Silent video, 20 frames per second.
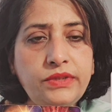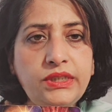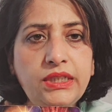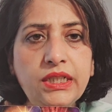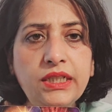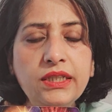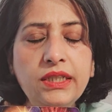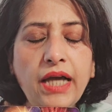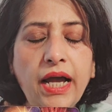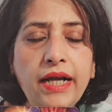
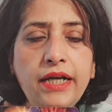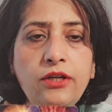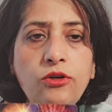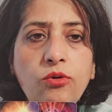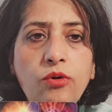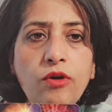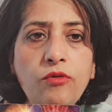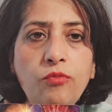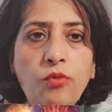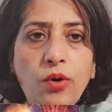that you
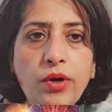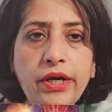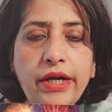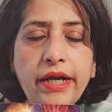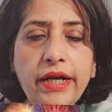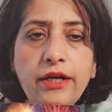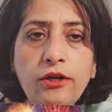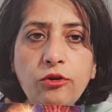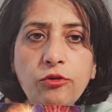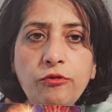are
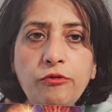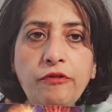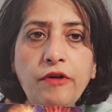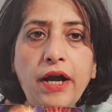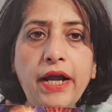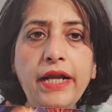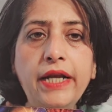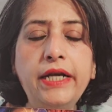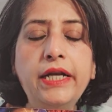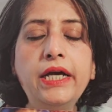wanting to
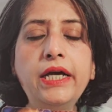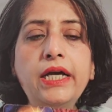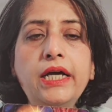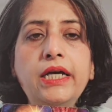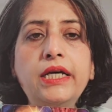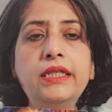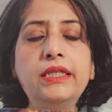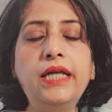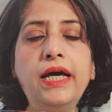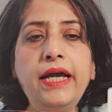find.
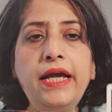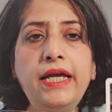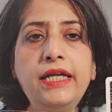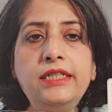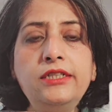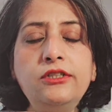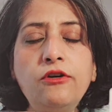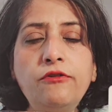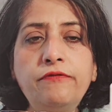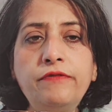The
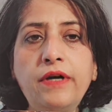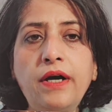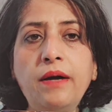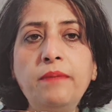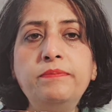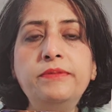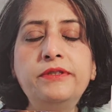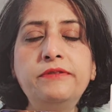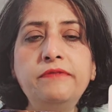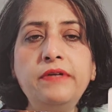Ace of
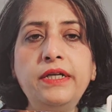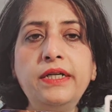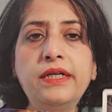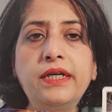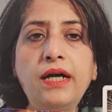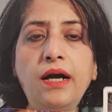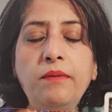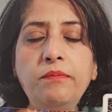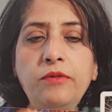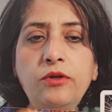Cups will
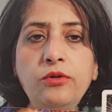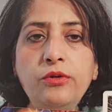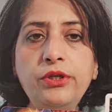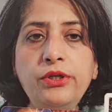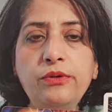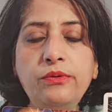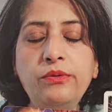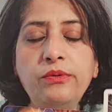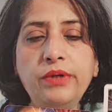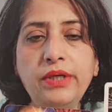come to
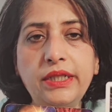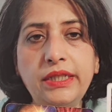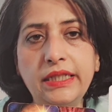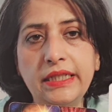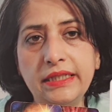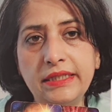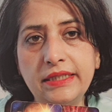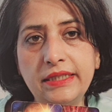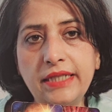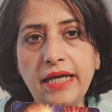you in
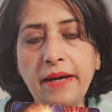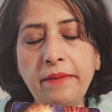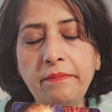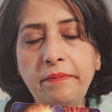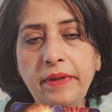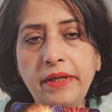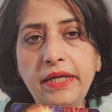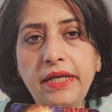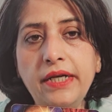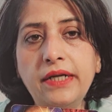this time
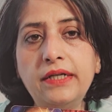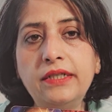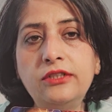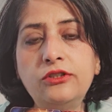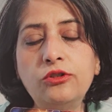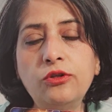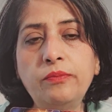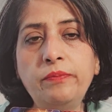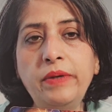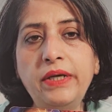period.
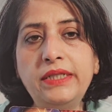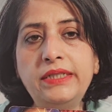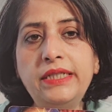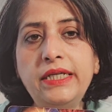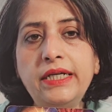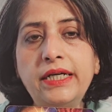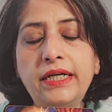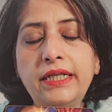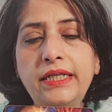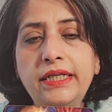So
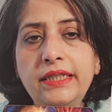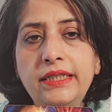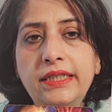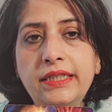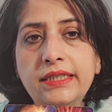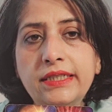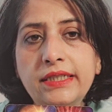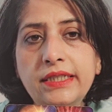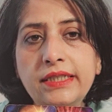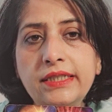basically,
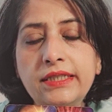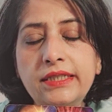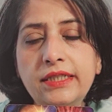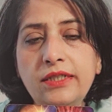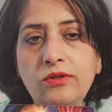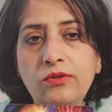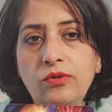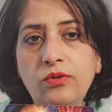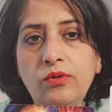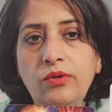this is
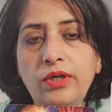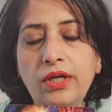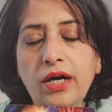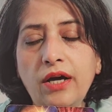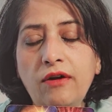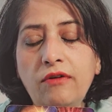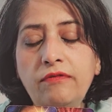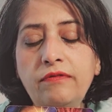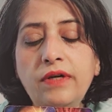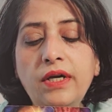
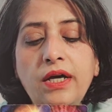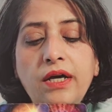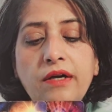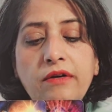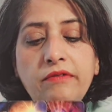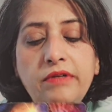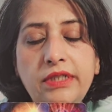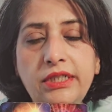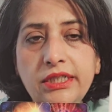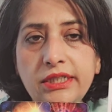love
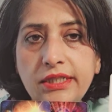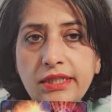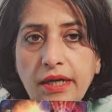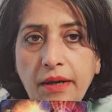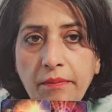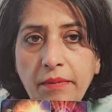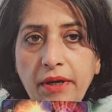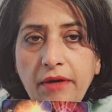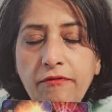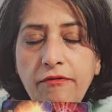which is
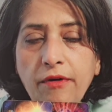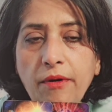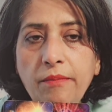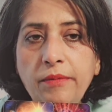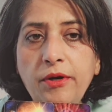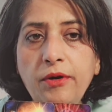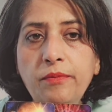coming from your